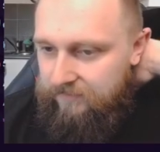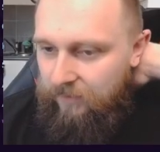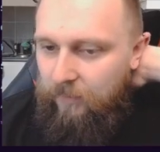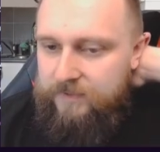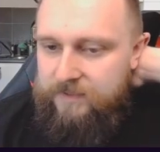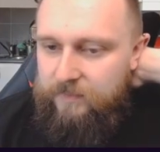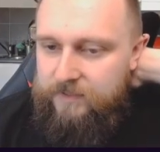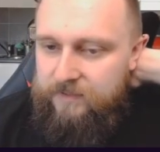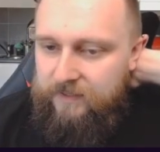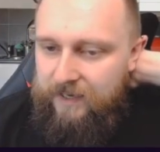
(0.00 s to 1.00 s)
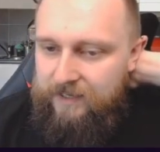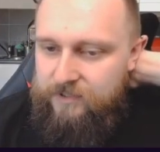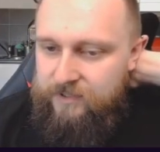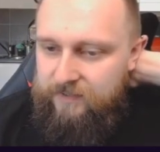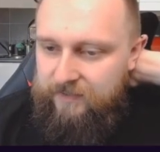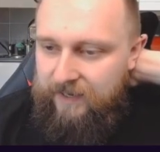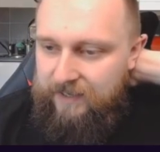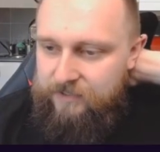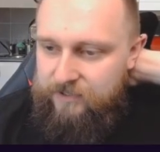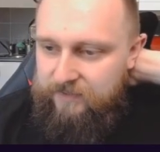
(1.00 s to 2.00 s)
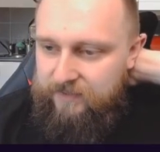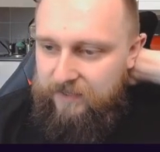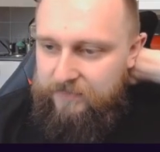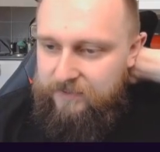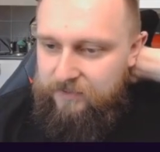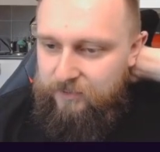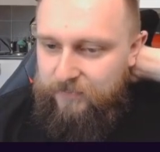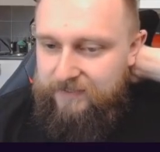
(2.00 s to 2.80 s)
Oh, it wasn't. It was Sakachi and Lehaji. That was the double.